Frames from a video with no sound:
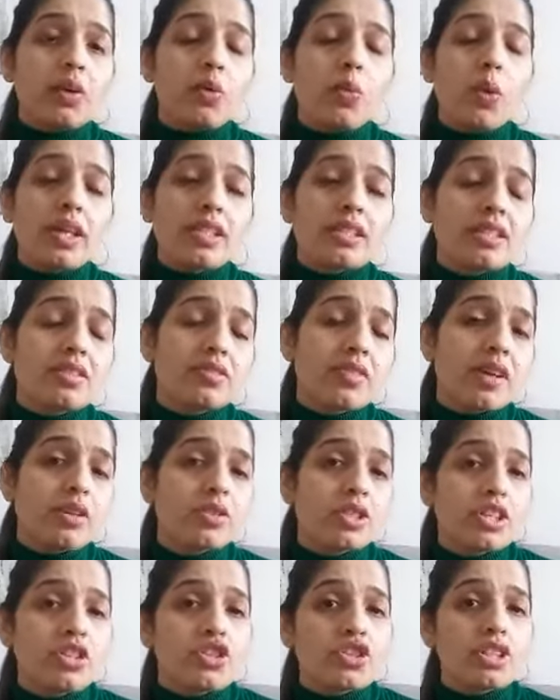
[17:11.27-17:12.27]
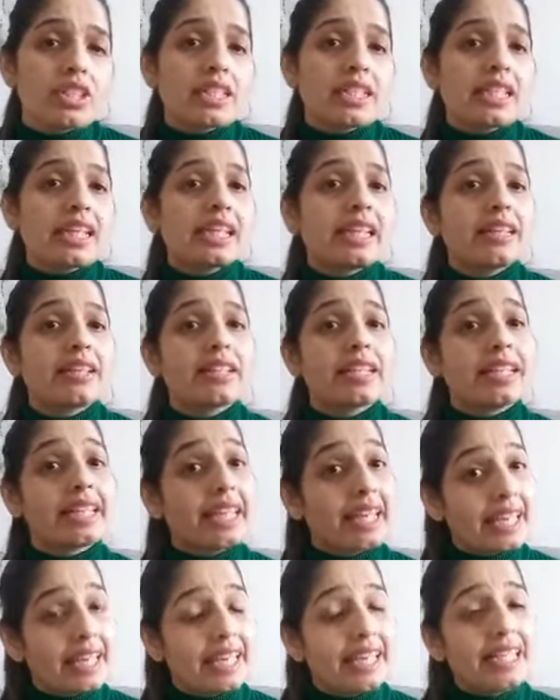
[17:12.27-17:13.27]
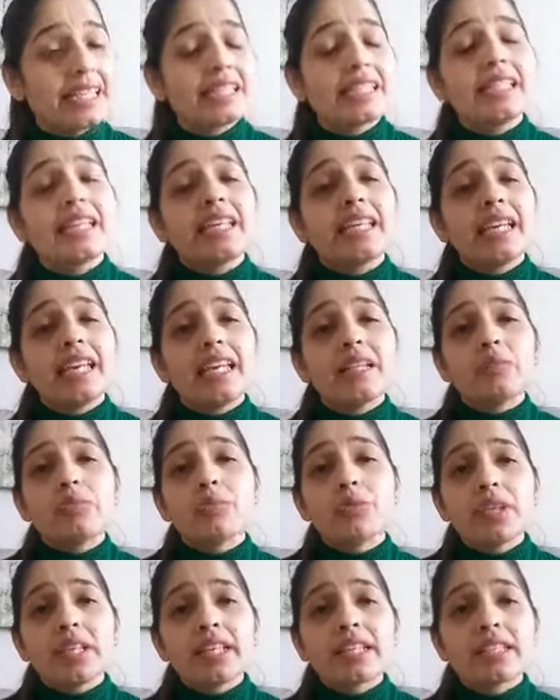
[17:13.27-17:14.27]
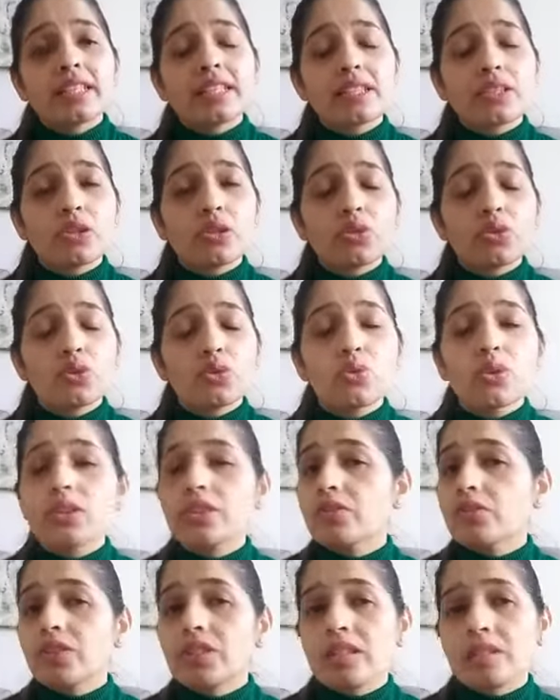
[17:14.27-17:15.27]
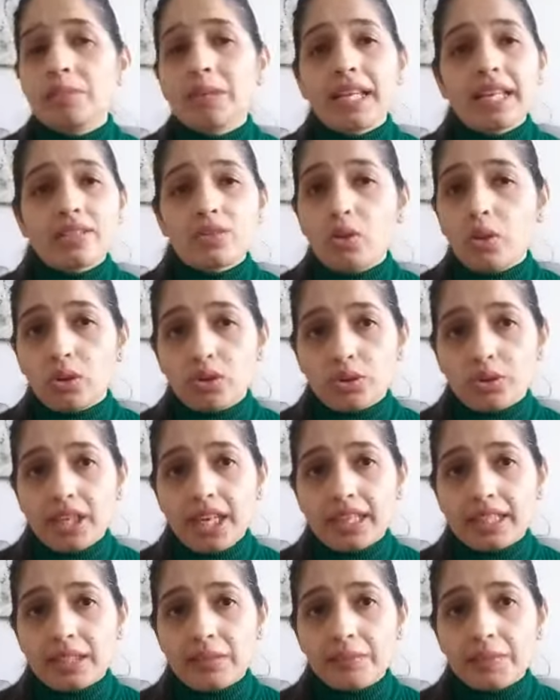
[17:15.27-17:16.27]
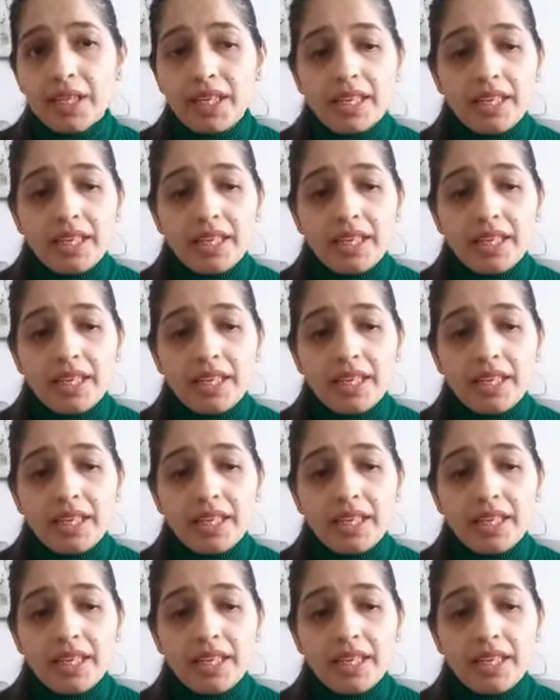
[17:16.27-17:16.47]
Once the foundation is cleared and healed, it brings you to a different place altogether,